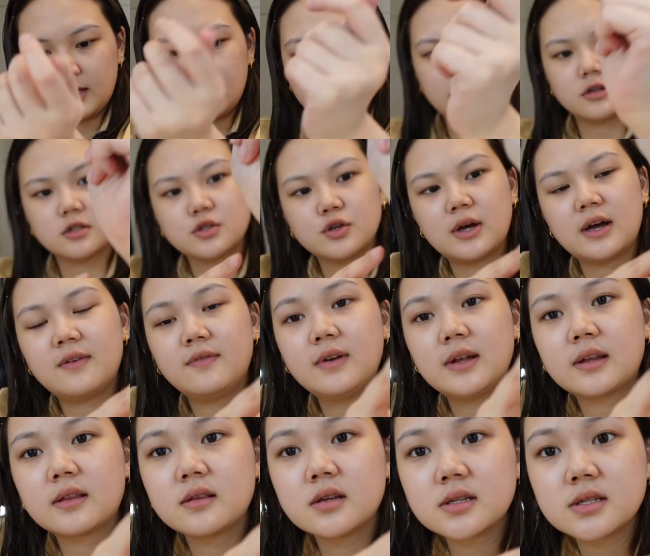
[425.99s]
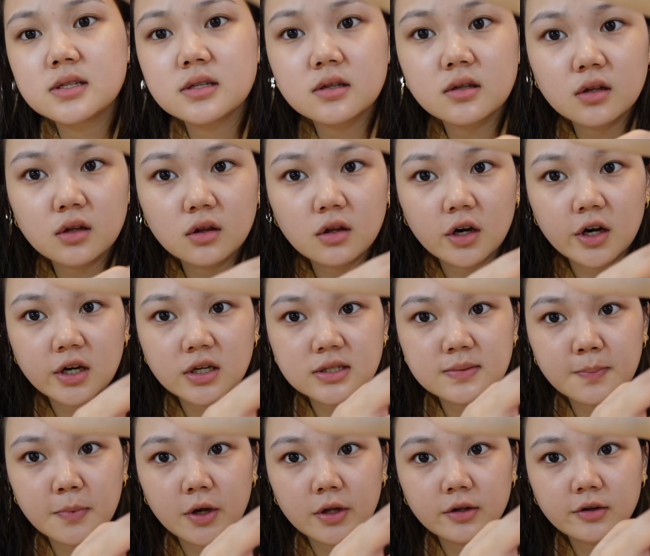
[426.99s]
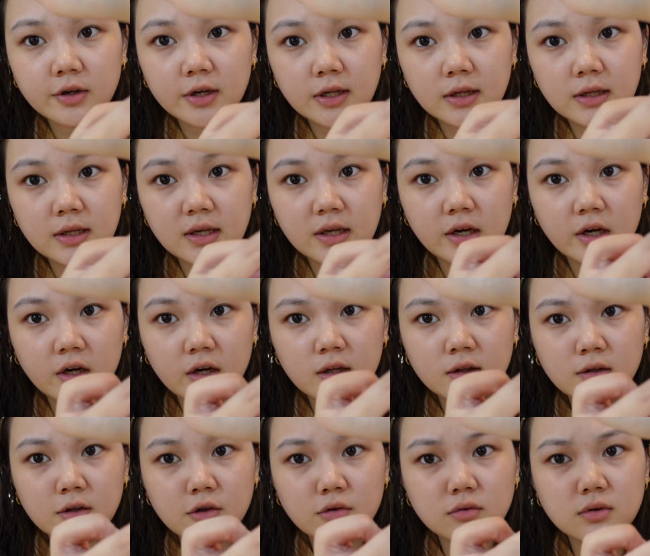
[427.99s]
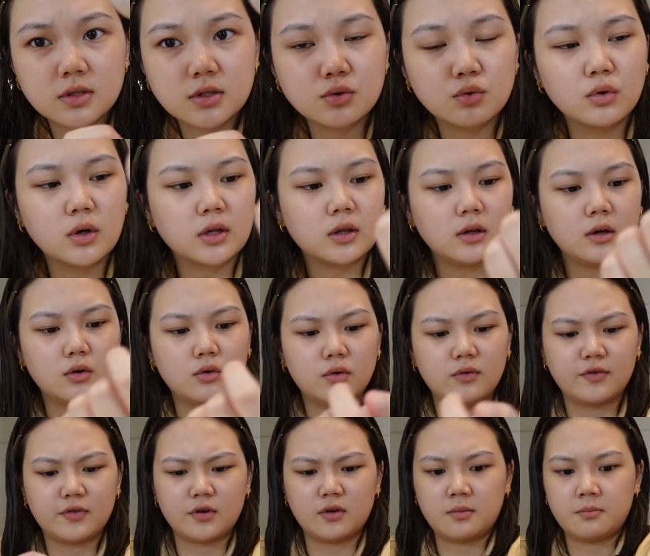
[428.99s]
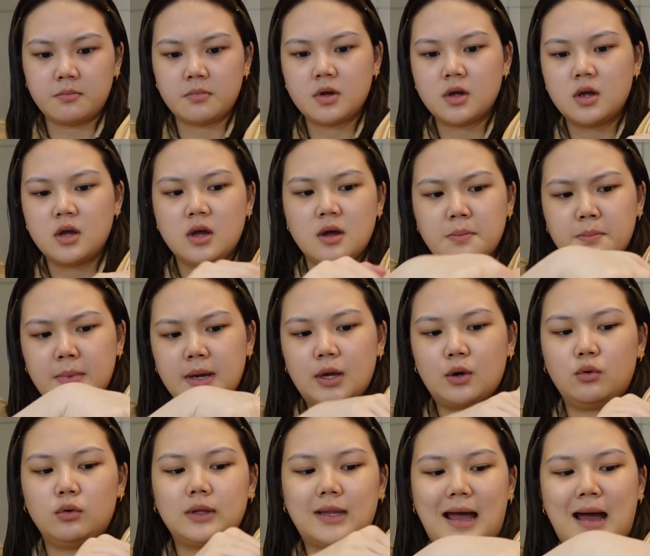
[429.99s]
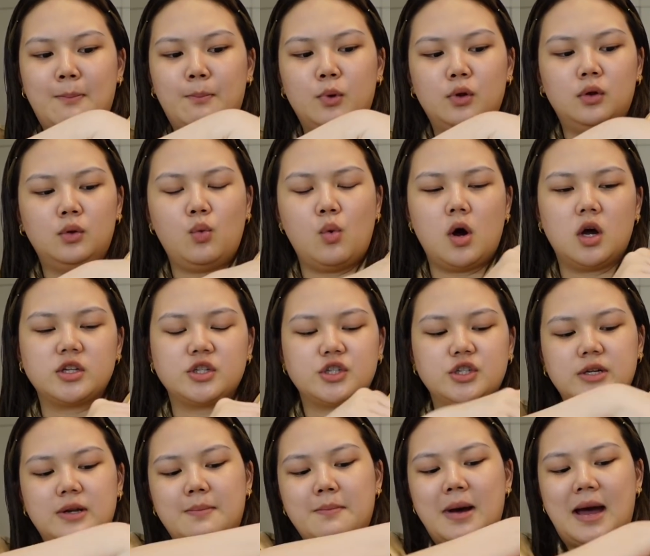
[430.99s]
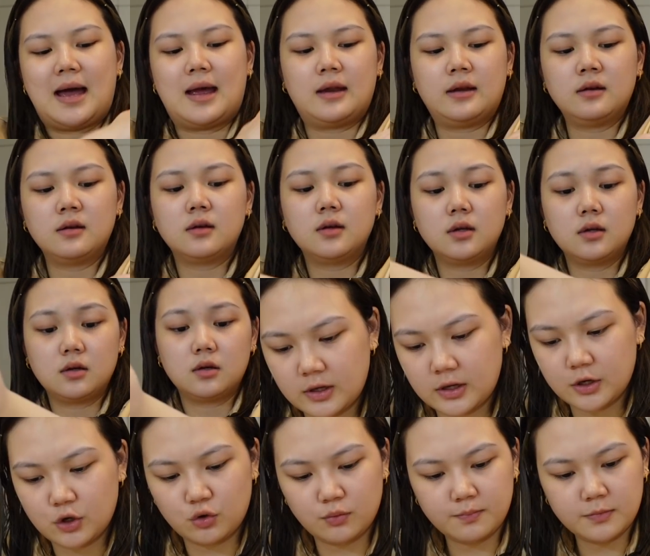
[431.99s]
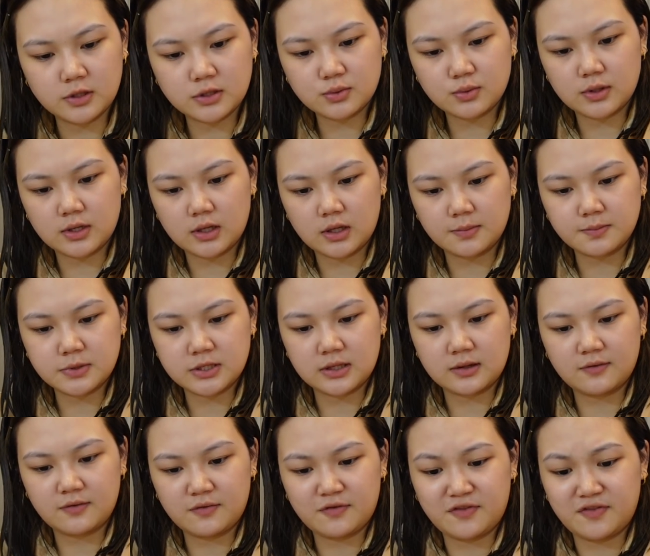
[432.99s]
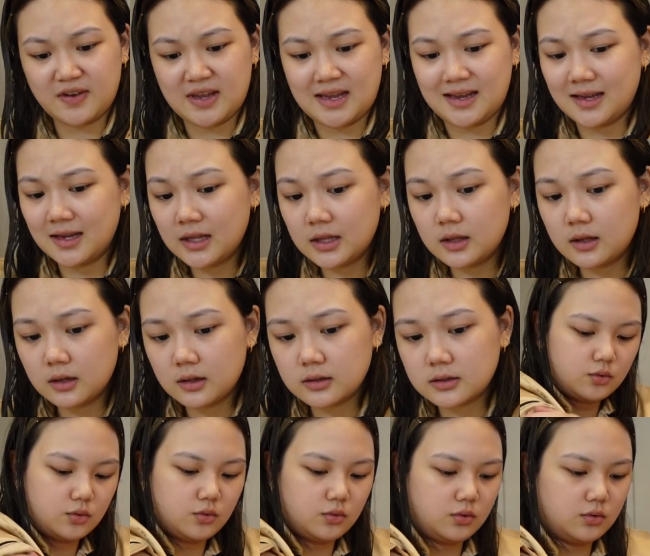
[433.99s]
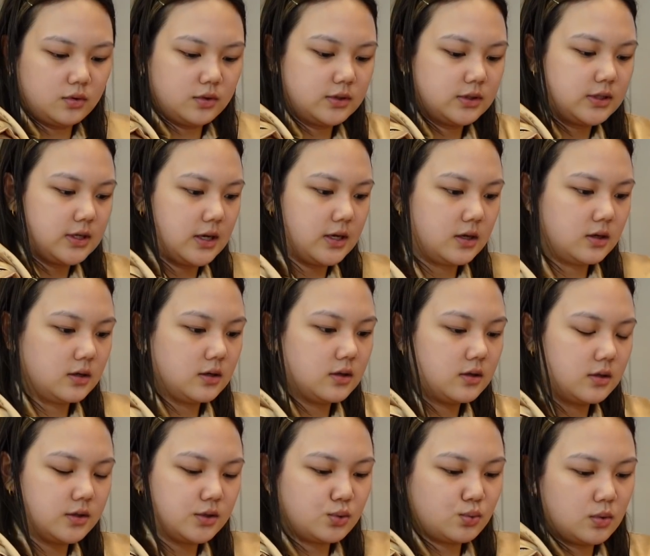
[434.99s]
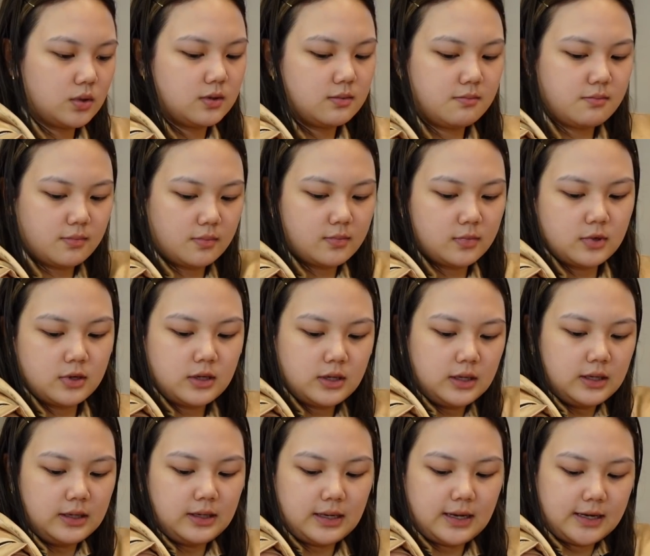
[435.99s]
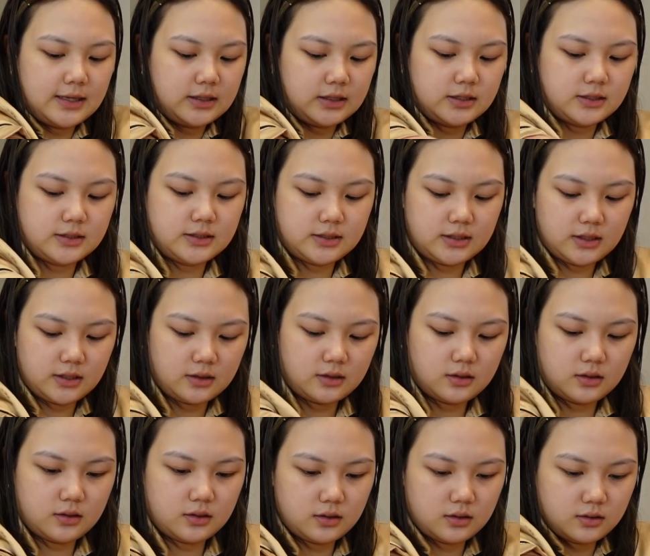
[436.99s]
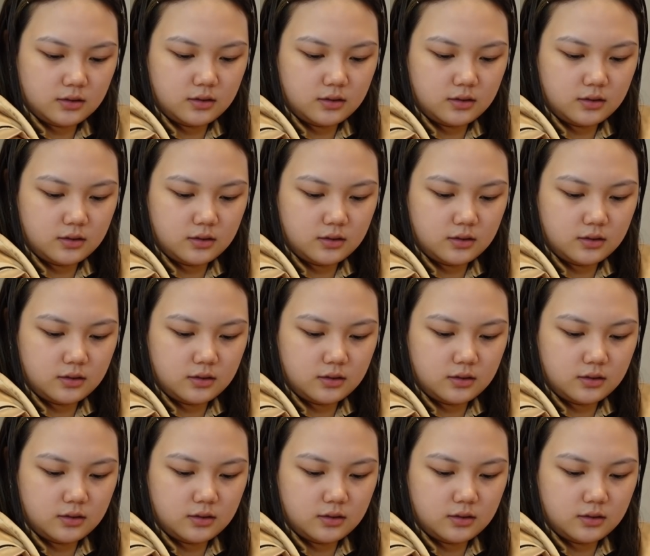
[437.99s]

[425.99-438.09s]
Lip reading: I also have like this dark spot right here. Ito yung nasugat ako from my old Apple Watch na band. I hope this one helps it fade. Oh, sana this one lightens it.